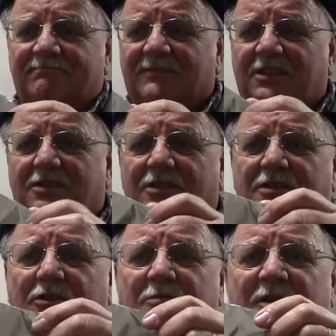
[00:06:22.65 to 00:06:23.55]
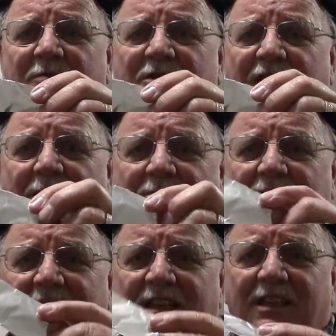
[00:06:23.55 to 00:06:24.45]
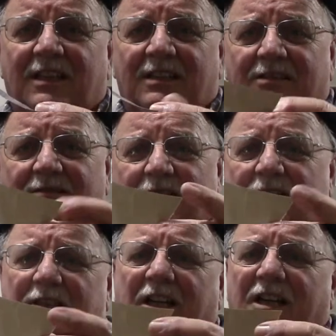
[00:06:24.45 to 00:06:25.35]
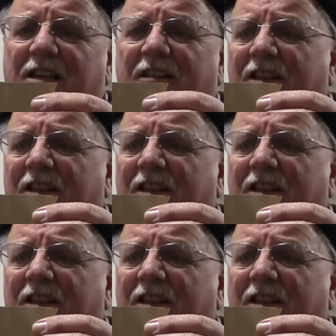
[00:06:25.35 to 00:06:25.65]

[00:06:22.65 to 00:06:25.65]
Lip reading: This is aluminum tape, or I